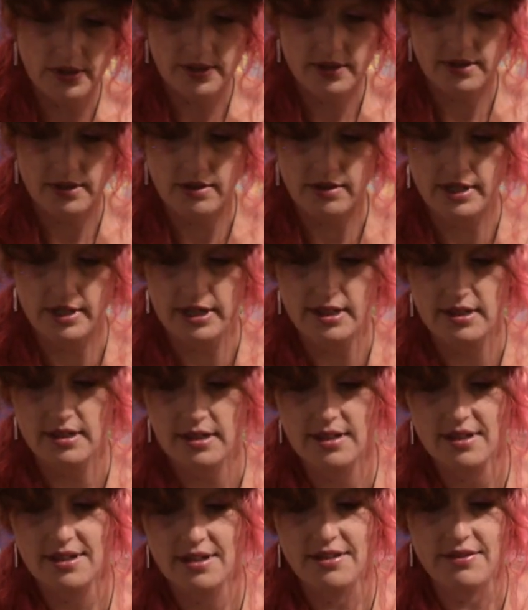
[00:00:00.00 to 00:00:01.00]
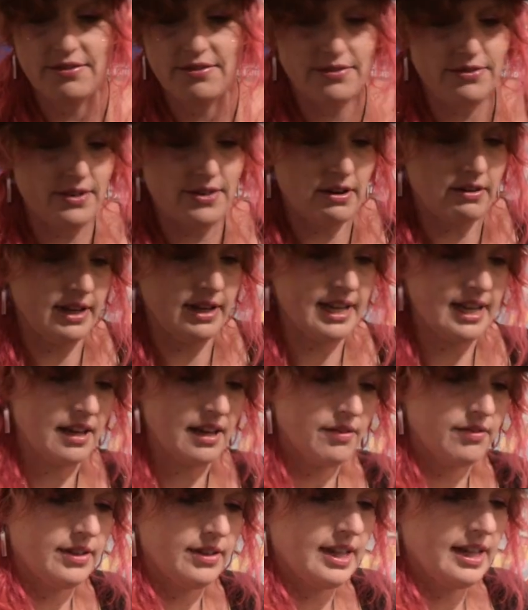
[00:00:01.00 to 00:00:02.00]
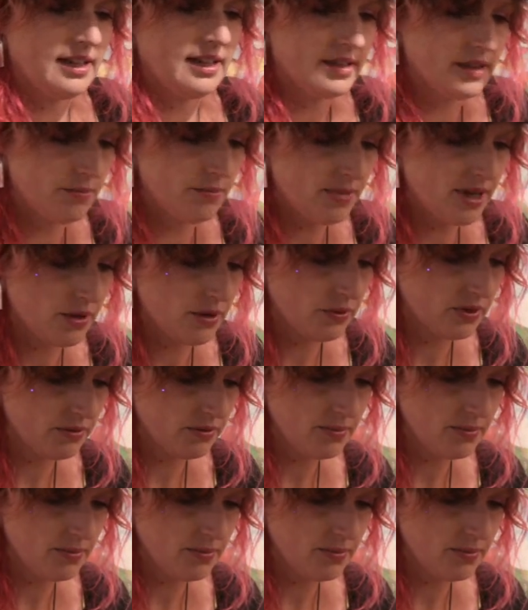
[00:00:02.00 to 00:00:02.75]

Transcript: side very carefully, so bear with